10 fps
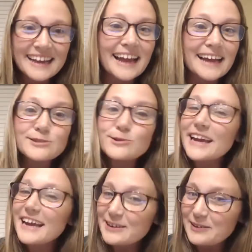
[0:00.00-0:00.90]
Guys, you
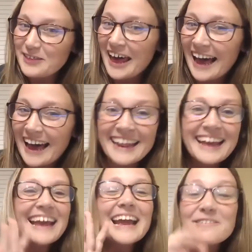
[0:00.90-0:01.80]
can't do that.
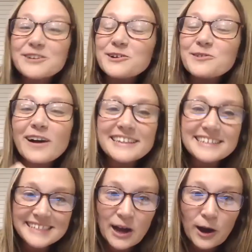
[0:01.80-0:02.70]
If you want to
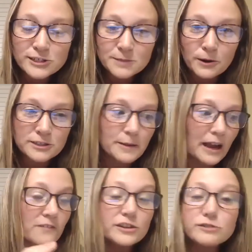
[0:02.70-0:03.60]
see host to post pay
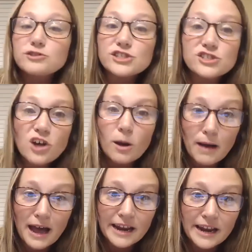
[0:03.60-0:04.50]
off, you just saw
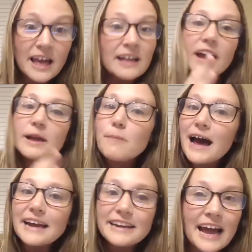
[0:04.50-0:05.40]
mine. Like
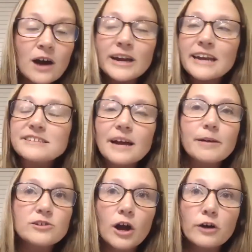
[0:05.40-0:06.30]
mine now, anytime I
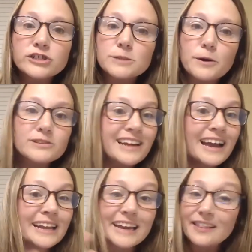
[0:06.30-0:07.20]
do a host to post, I
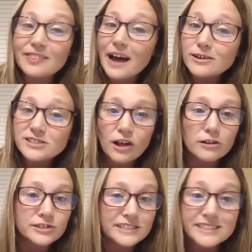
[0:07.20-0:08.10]
get
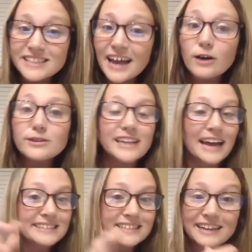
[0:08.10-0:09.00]
$1,000 in sales. I
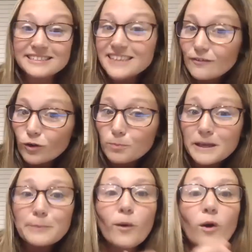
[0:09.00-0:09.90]
sign several
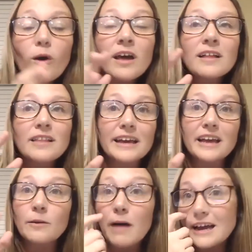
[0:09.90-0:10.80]
people. Like
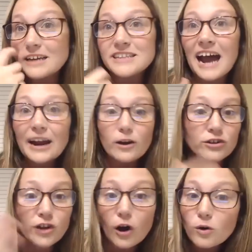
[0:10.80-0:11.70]
my entire
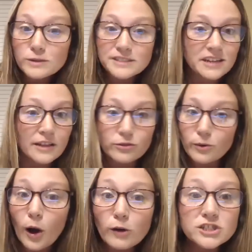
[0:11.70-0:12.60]
GOAT was done through
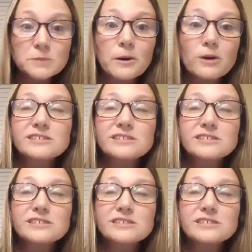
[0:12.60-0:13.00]
host to post.